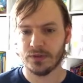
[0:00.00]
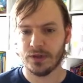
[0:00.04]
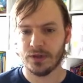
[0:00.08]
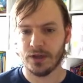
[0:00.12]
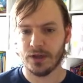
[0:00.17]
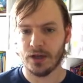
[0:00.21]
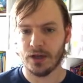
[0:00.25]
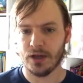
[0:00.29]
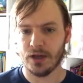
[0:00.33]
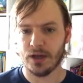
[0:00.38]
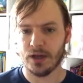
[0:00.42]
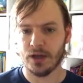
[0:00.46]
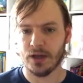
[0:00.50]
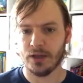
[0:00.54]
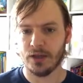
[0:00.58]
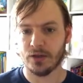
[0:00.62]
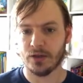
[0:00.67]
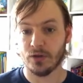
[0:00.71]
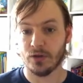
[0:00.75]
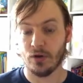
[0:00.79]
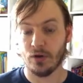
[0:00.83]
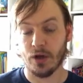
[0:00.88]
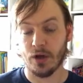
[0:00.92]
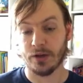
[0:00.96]
I
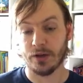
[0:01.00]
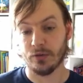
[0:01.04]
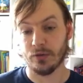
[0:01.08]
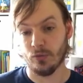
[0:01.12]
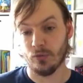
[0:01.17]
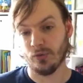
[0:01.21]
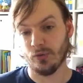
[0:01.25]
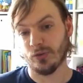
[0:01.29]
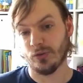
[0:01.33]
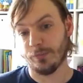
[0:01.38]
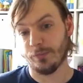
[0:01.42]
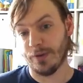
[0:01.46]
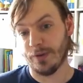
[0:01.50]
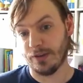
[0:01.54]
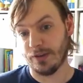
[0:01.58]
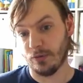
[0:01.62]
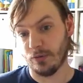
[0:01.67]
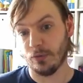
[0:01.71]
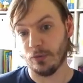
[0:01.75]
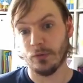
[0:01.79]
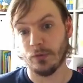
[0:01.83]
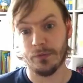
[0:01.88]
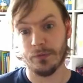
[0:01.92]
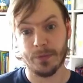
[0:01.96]
could also paint
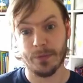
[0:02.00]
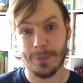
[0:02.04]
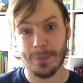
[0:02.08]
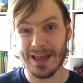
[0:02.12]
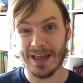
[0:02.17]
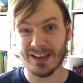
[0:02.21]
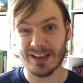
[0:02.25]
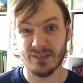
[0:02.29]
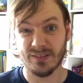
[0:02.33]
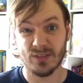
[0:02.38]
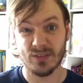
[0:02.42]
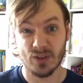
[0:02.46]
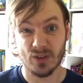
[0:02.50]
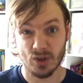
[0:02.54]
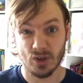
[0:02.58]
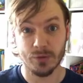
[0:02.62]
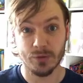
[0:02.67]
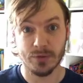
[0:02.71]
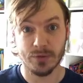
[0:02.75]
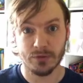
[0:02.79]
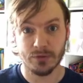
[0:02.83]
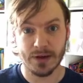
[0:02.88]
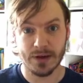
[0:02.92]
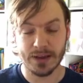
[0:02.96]
all of the back of the
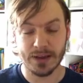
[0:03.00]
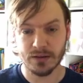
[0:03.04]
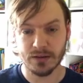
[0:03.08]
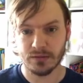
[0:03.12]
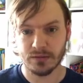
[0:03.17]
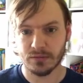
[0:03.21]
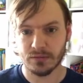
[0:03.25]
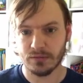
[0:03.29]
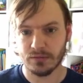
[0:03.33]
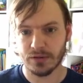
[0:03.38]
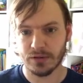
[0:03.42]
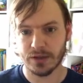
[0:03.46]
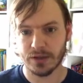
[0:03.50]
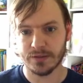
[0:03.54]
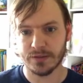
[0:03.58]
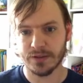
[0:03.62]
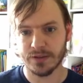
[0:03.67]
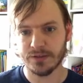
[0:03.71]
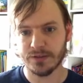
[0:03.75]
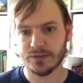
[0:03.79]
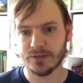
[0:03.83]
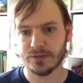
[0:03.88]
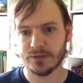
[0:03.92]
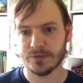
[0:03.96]
cube in red like
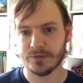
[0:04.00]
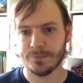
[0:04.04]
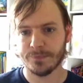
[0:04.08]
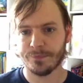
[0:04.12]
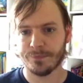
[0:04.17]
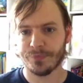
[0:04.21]
this,